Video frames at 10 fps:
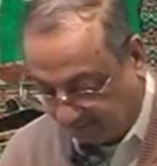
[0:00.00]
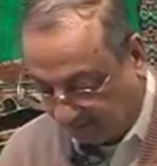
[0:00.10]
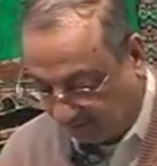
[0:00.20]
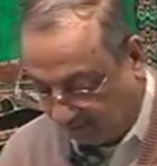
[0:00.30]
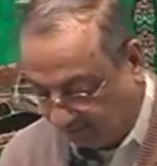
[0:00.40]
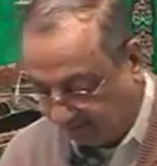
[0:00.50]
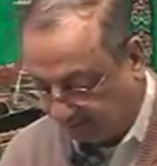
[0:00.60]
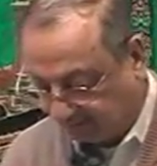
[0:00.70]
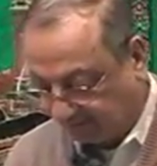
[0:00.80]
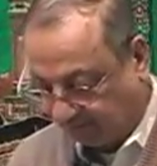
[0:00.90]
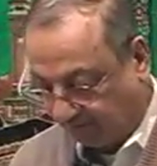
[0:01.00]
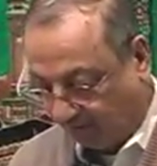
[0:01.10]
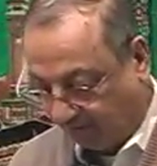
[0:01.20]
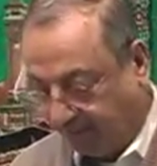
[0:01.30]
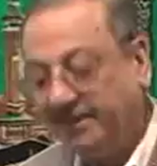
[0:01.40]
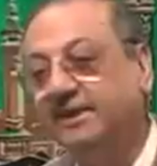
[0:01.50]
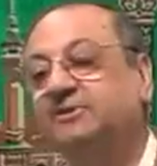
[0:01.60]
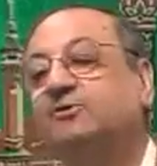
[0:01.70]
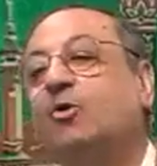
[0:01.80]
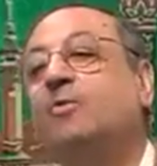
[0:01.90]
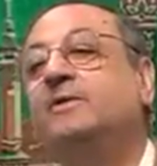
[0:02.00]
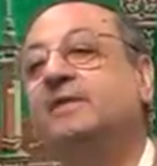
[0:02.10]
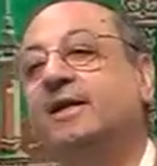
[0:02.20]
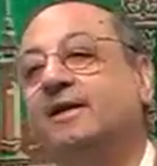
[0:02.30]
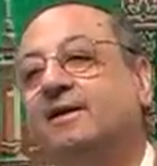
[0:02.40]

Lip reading: along with vowel is omitted.